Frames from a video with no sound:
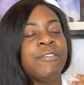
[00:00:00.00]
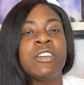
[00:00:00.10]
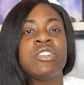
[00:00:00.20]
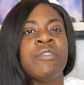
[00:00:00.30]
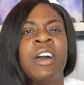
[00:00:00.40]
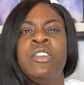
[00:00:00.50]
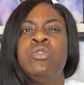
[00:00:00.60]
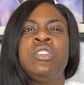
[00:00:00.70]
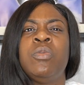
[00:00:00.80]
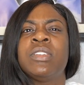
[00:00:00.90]
First off, I
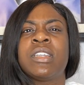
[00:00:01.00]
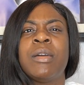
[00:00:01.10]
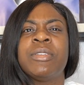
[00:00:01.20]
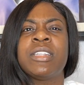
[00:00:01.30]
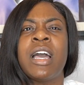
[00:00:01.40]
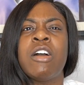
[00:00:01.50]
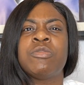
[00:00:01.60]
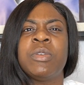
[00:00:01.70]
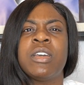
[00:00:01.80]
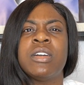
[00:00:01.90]
knew she wasn't coming to the
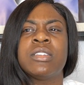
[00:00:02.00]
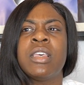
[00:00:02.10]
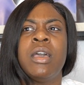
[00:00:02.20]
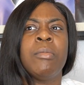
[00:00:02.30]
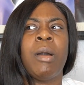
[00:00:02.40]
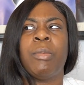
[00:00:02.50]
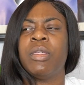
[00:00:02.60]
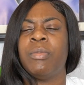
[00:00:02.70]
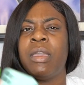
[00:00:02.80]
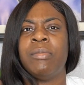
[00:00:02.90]
house because my
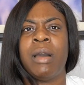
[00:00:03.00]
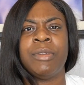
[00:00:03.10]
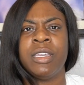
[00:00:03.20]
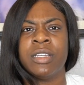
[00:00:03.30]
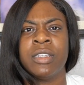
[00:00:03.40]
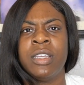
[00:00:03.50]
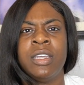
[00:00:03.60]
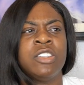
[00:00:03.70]
brother, baby mama here.